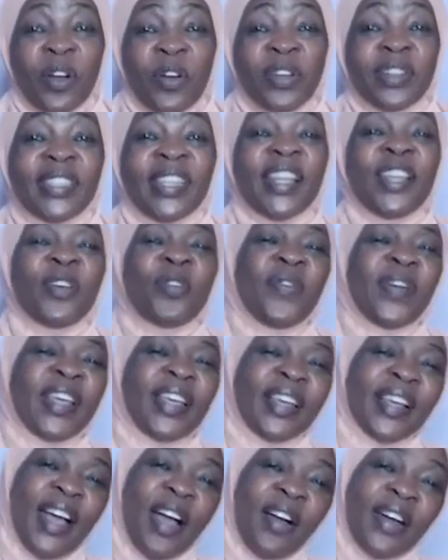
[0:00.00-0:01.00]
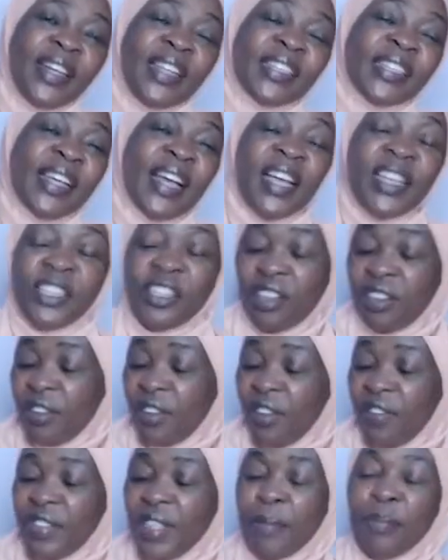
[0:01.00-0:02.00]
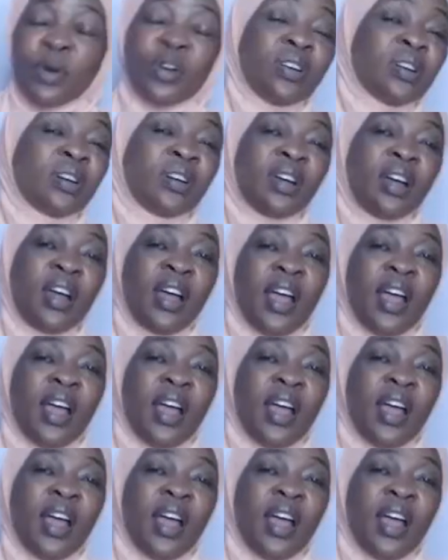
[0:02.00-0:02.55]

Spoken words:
continuing our discussion of the book,